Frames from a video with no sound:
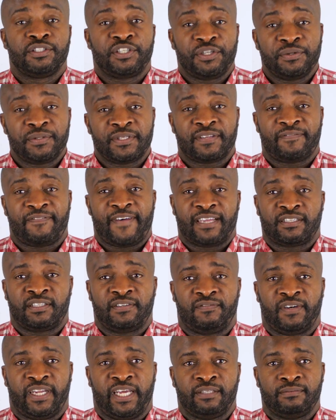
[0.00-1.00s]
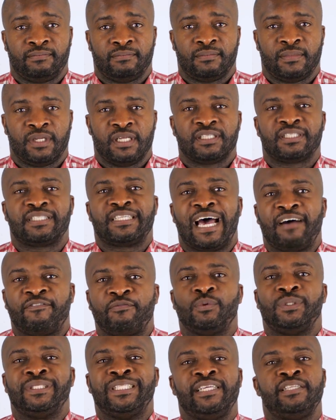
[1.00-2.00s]
To do this effectively, staff
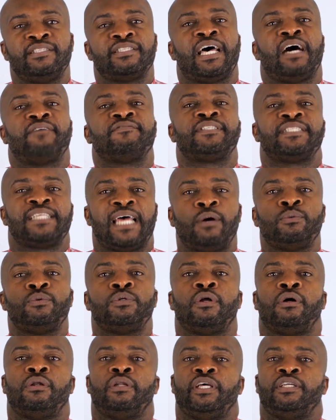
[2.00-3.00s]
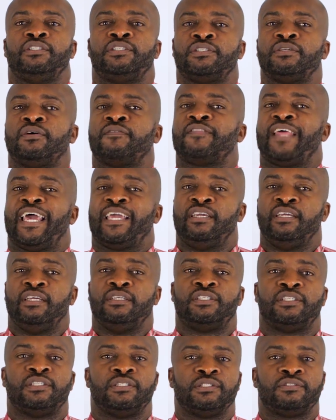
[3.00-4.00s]
will need to have sound knowledge of their key
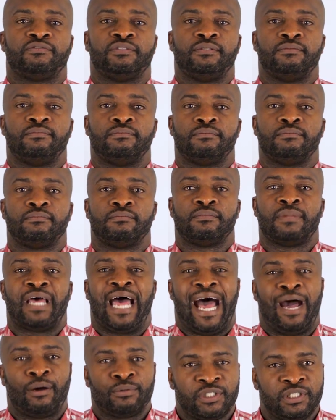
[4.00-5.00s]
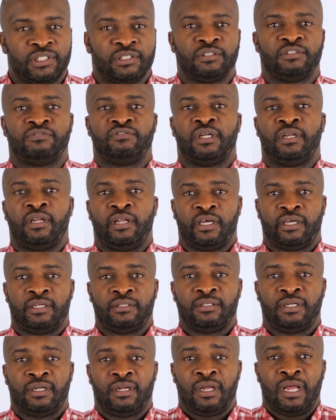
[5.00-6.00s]
children, how children
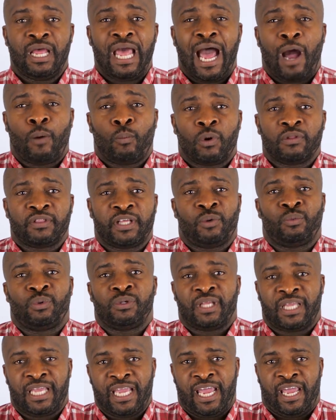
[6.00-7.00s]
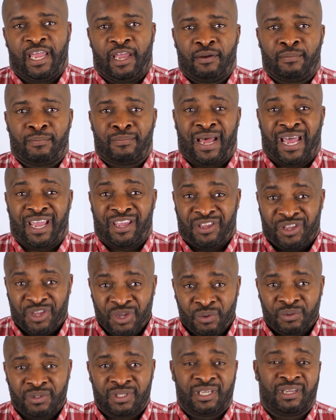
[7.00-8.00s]
learn, and what they will gain by
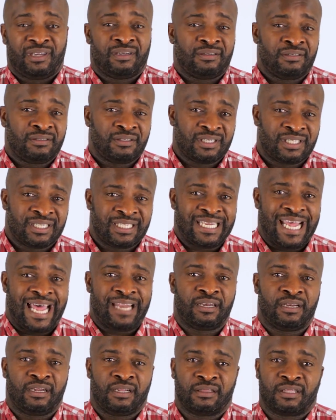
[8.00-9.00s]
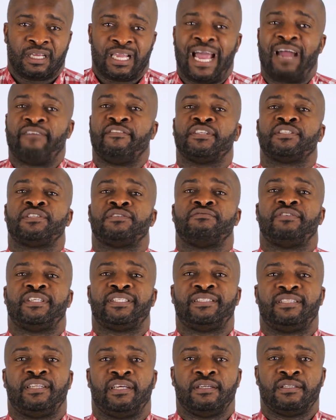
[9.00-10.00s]
using and understanding the
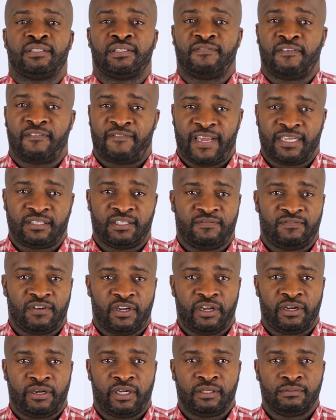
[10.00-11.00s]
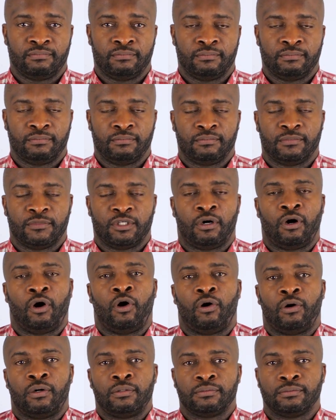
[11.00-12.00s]
characteristics of effective learning,
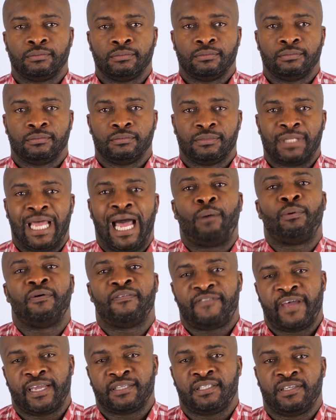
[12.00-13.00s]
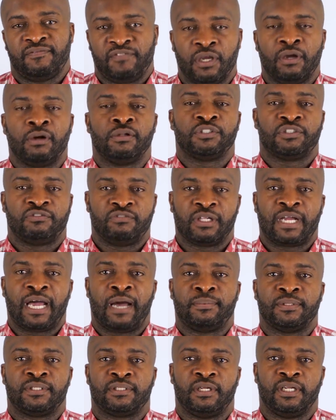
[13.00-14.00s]
or how effective your cultural
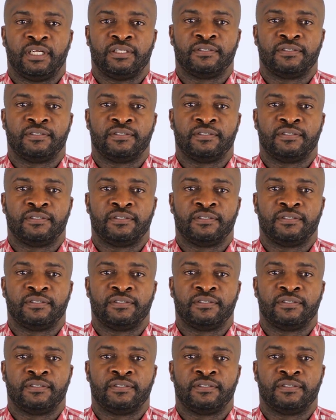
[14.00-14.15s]
capital